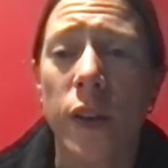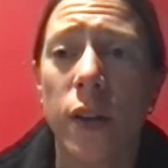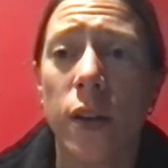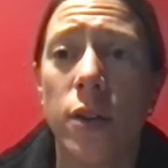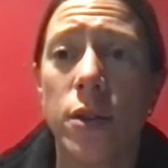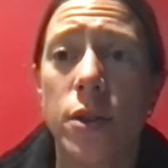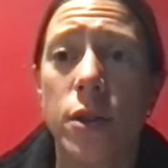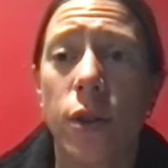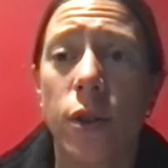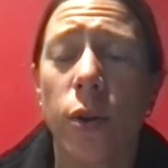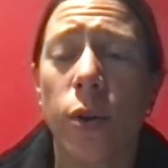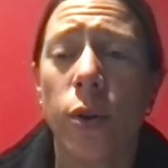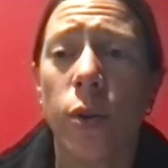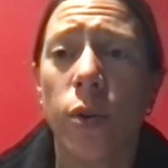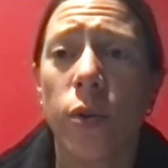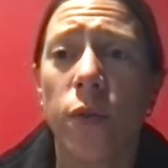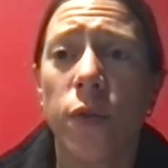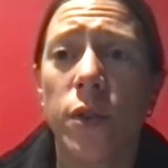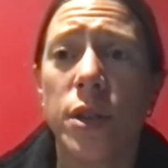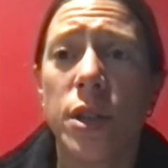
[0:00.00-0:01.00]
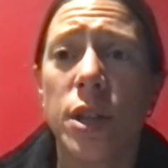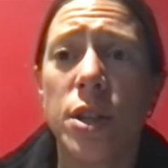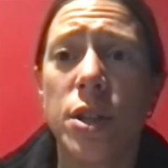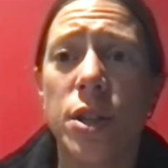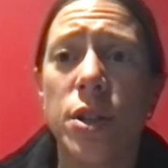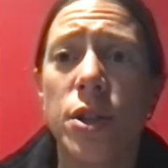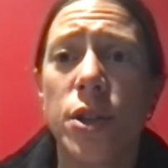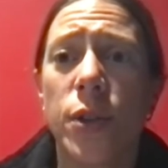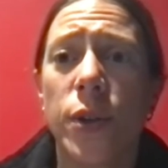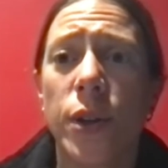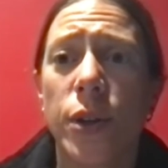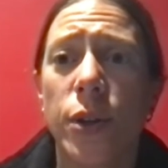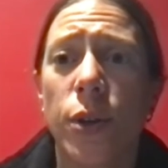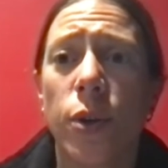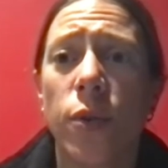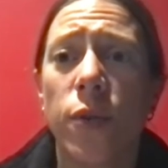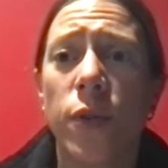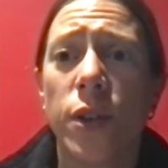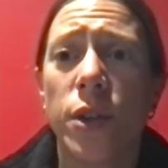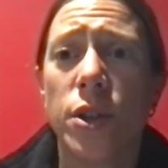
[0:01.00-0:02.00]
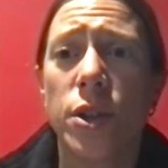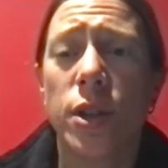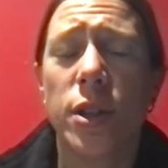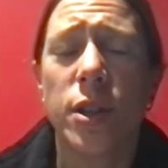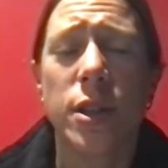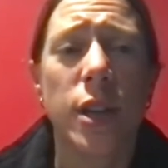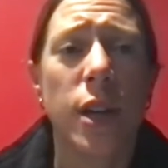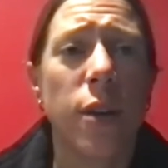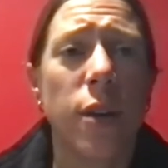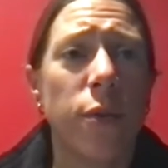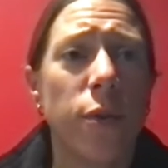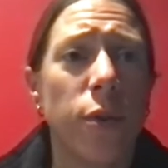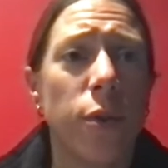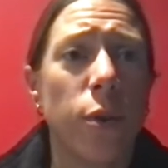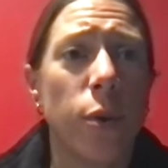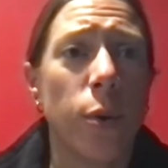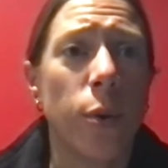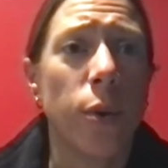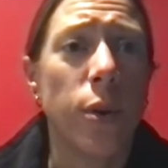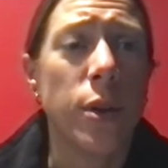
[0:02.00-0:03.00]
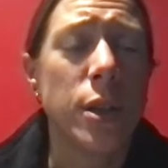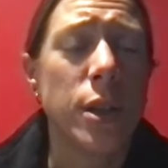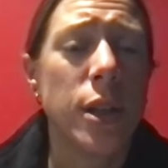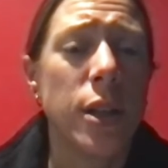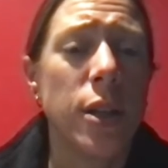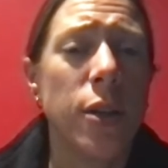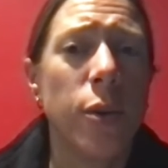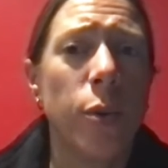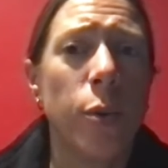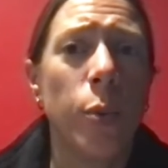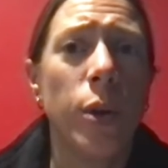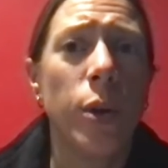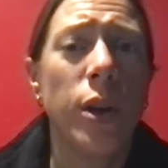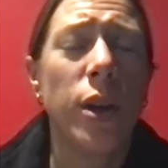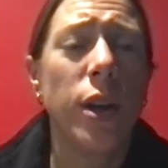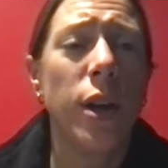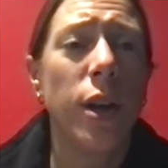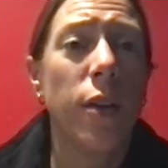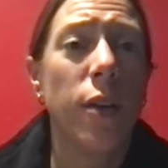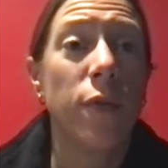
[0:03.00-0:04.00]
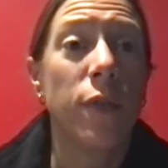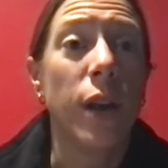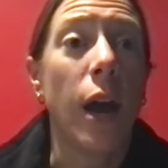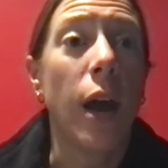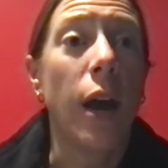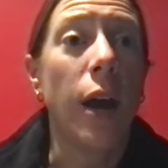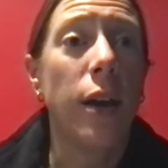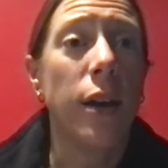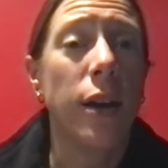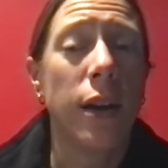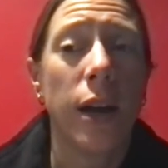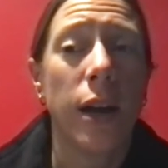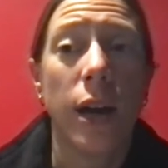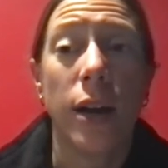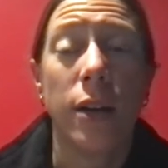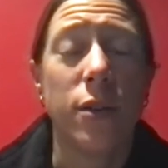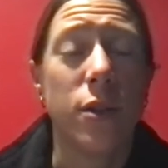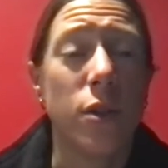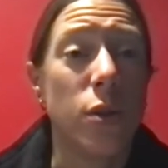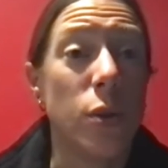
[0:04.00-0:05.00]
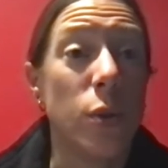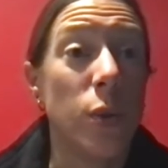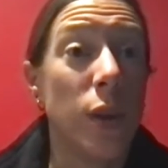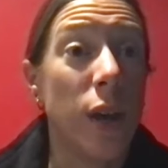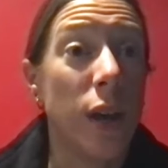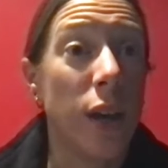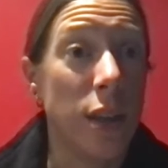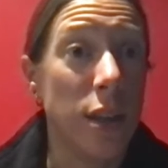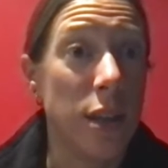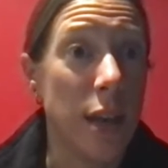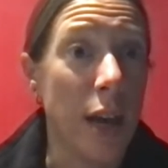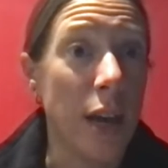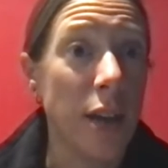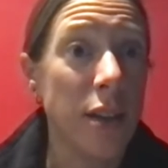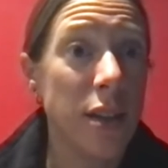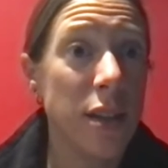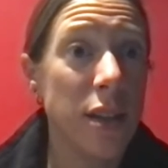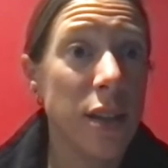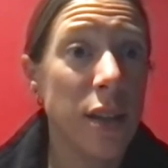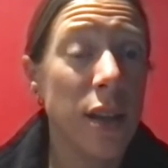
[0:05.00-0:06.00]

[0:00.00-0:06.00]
So for teaching during COVID shutdown or quarantine, we have not had to do that yet.